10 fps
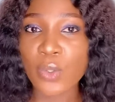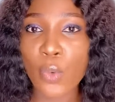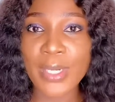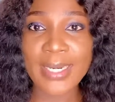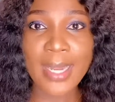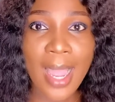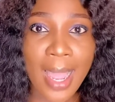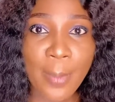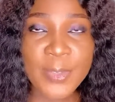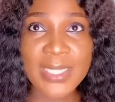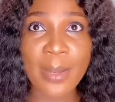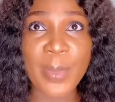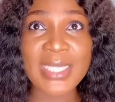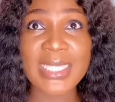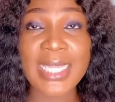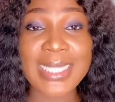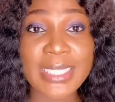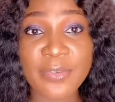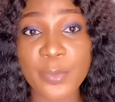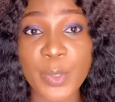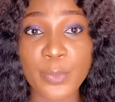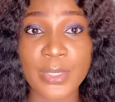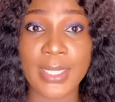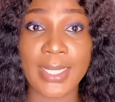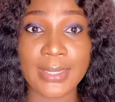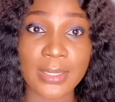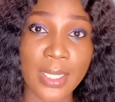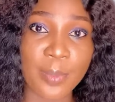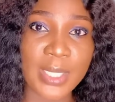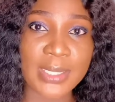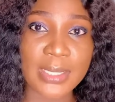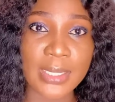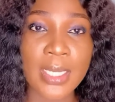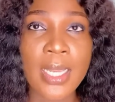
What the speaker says: owning apps that makes it easier for people to get to them easily.